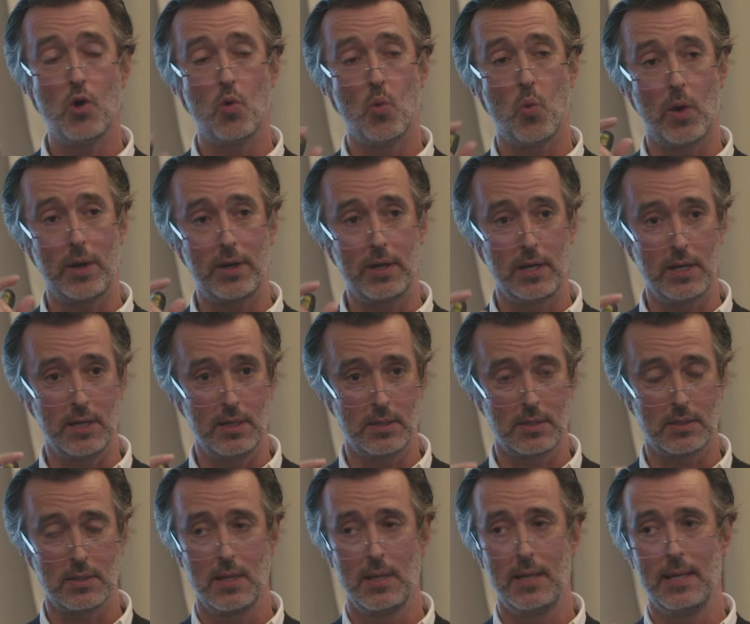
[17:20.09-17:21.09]
what it
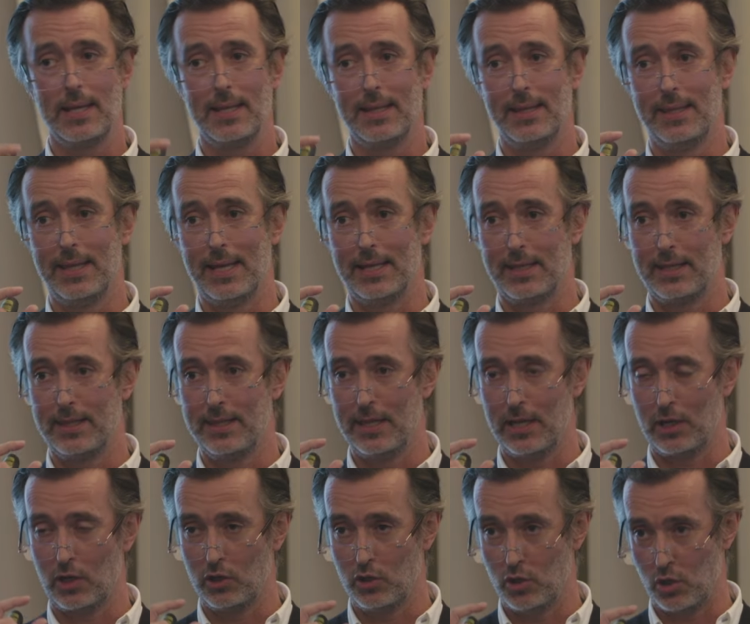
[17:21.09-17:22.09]
is that
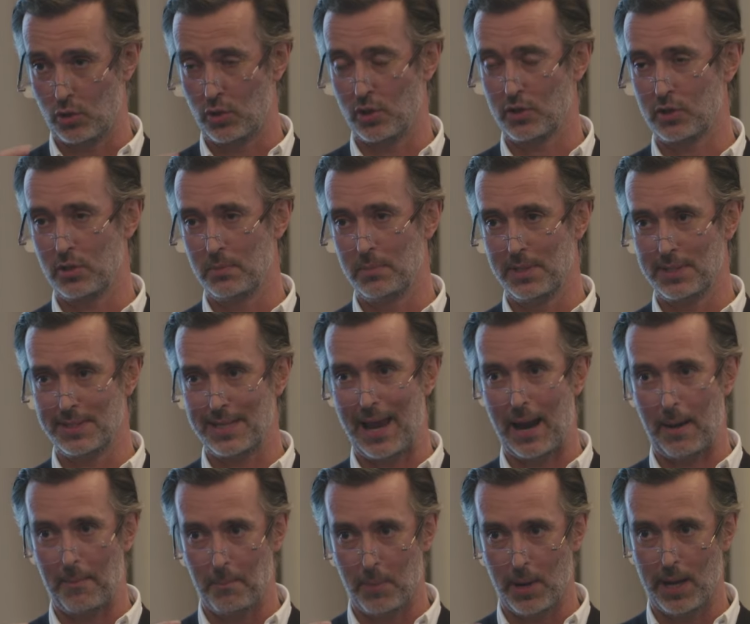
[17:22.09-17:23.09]
your customers
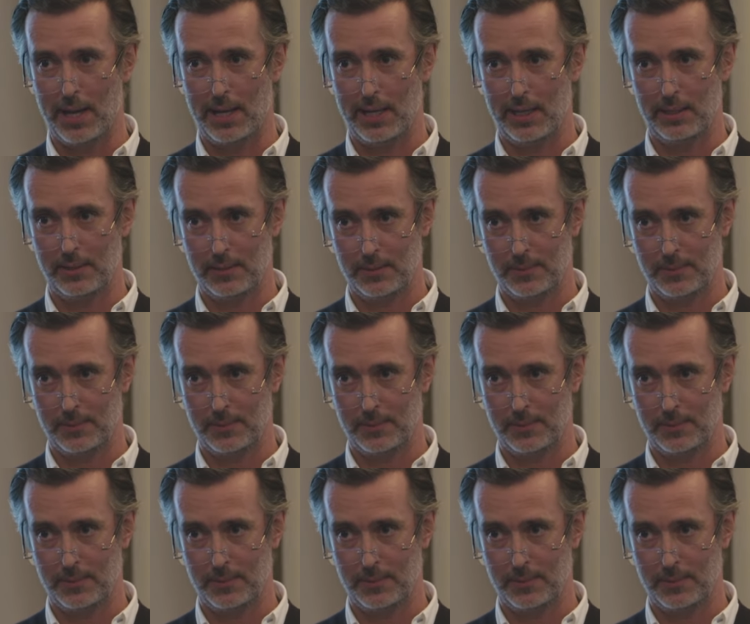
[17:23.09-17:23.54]
are buying.